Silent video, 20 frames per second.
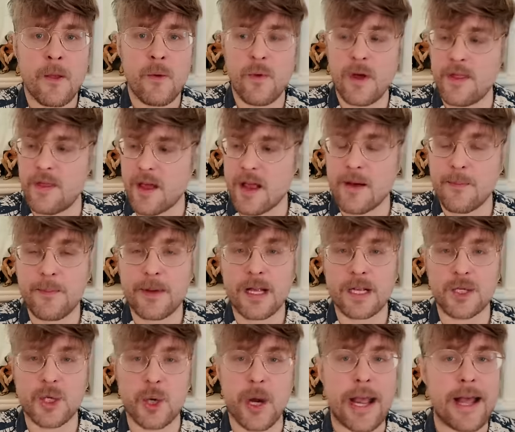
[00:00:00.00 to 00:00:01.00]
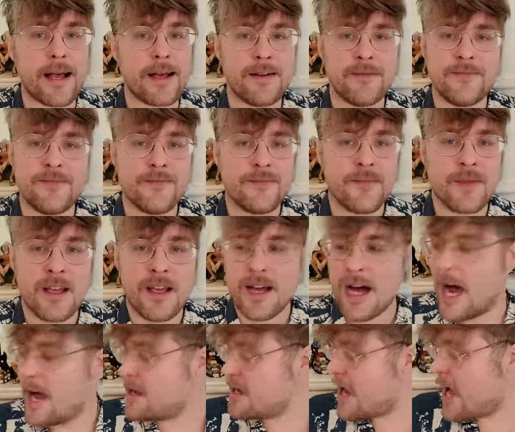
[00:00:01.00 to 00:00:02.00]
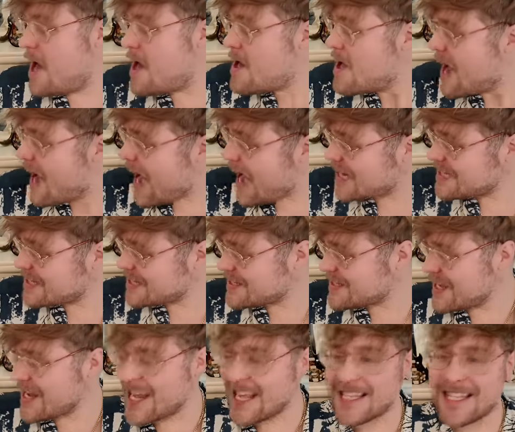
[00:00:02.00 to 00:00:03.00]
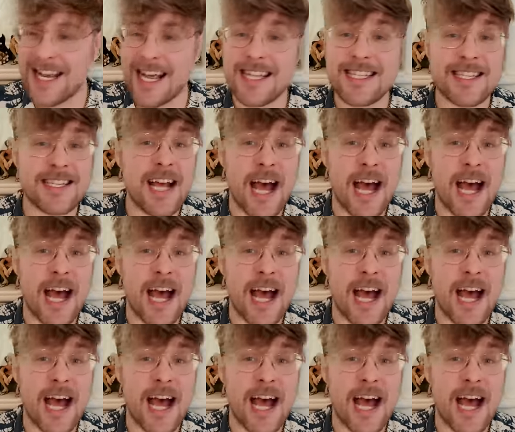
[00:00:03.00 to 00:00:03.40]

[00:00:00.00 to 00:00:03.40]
with like a drink. I just think it's